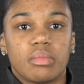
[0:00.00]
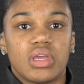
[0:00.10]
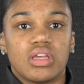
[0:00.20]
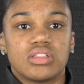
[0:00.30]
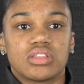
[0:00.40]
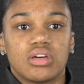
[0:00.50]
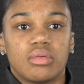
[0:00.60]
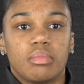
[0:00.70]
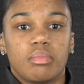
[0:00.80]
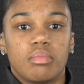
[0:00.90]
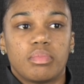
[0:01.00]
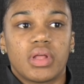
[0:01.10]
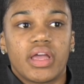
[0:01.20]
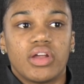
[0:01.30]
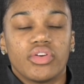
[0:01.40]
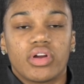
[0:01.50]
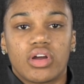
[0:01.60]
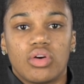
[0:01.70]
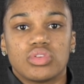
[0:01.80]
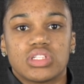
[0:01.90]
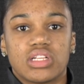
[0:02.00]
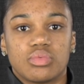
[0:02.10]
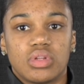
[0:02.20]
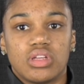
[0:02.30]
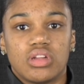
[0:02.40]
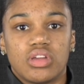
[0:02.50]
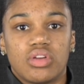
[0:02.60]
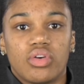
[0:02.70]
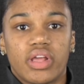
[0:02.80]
to me to play under a coach that's willing to, you know,